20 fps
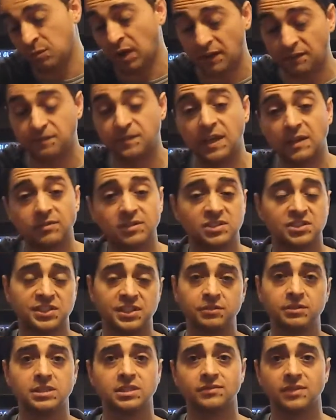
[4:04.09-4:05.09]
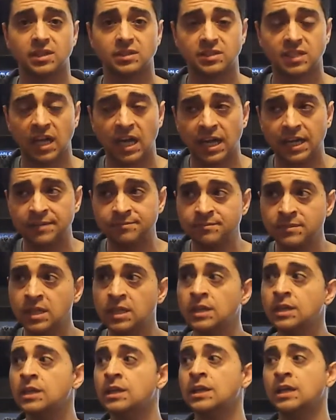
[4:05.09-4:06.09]
favorite series of all time.
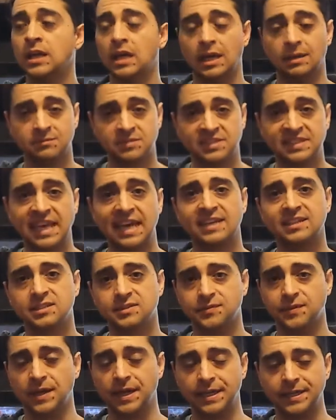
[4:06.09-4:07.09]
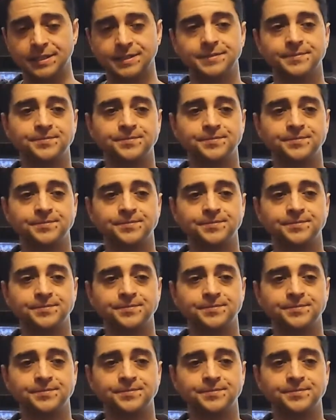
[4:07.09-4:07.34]
I'm satisfied.